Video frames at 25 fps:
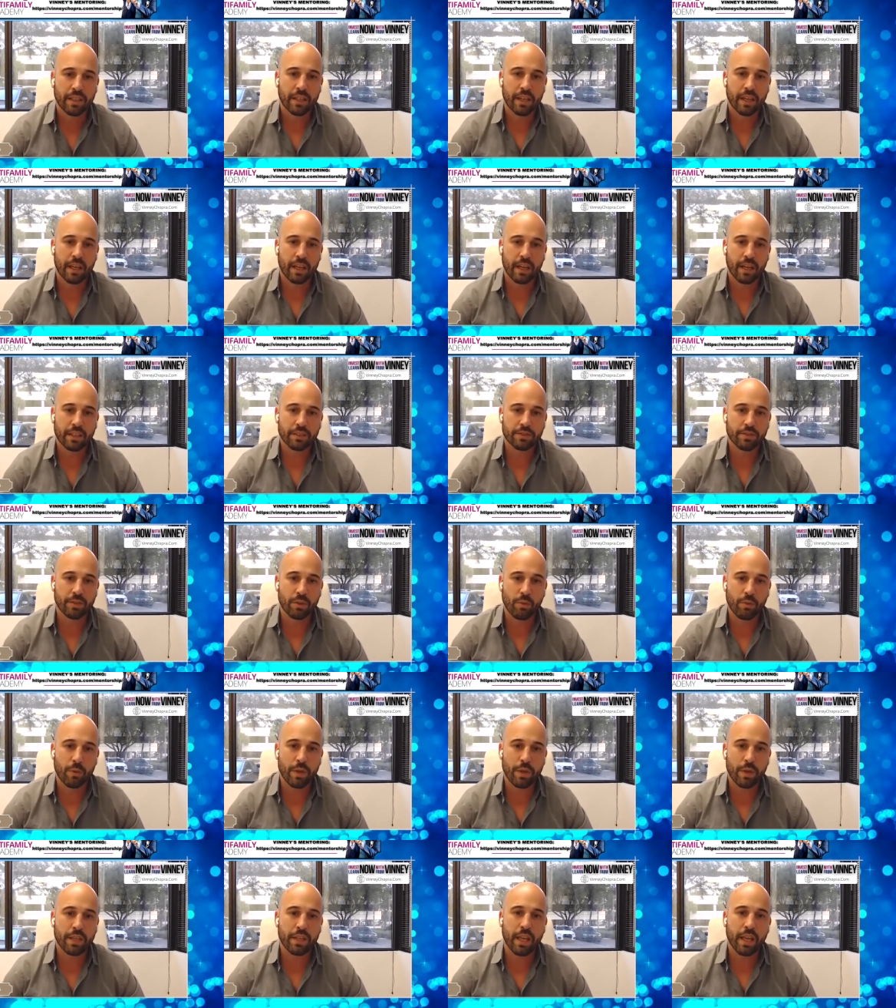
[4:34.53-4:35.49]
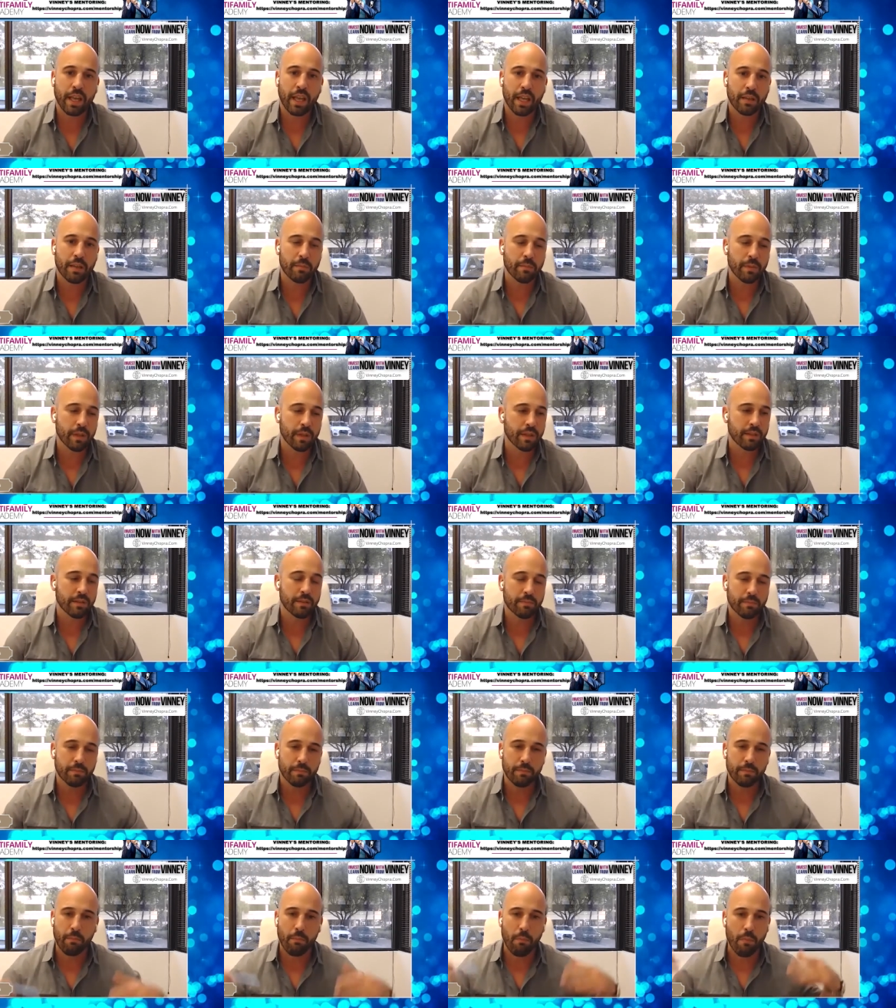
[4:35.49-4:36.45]
Uh, so we came
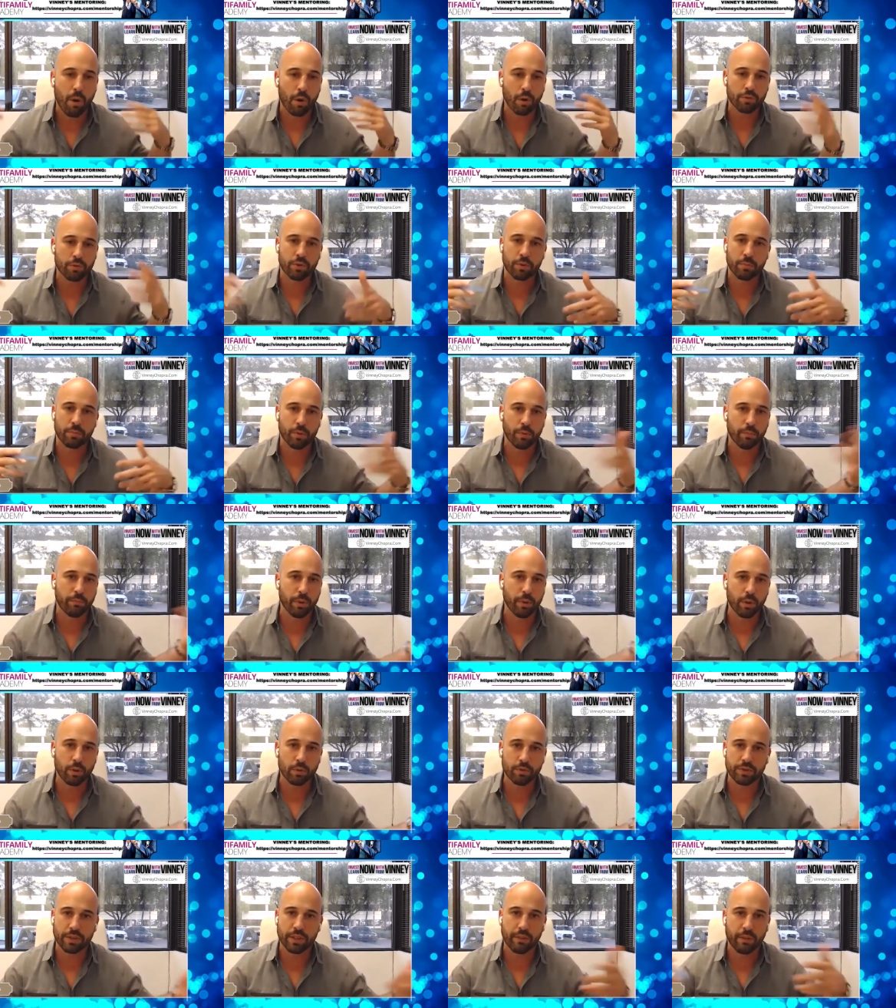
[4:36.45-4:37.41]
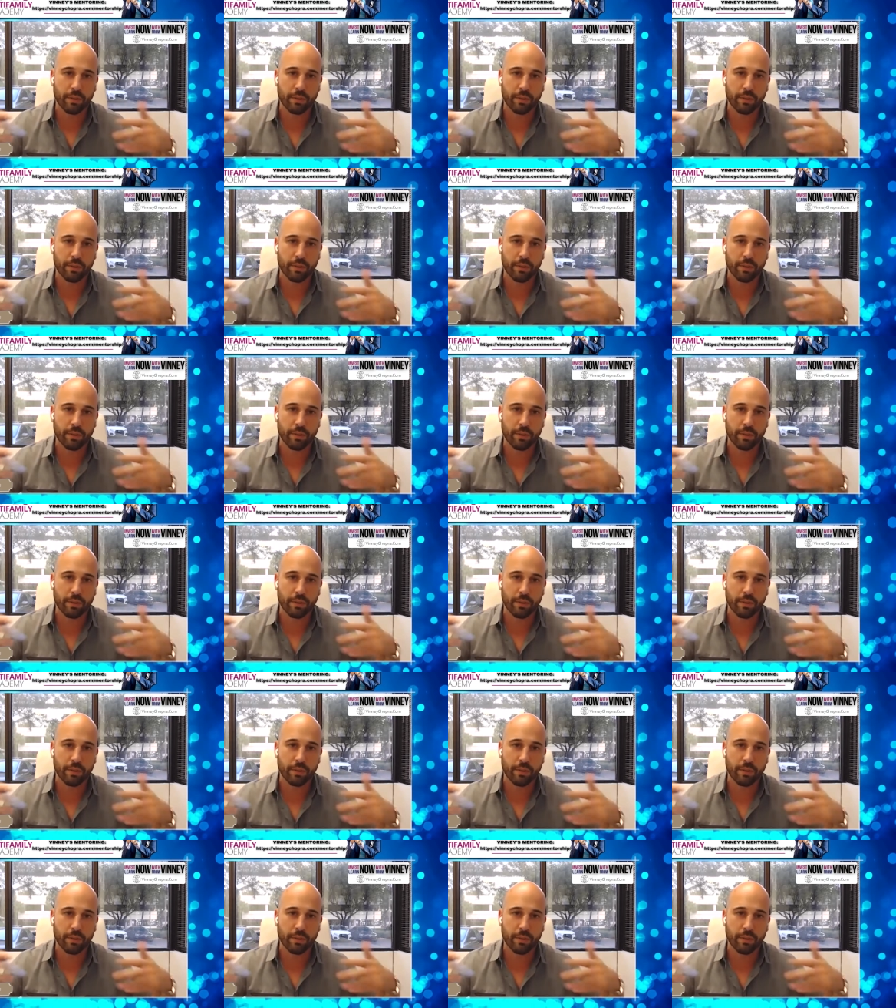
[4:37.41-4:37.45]
in multiple boats.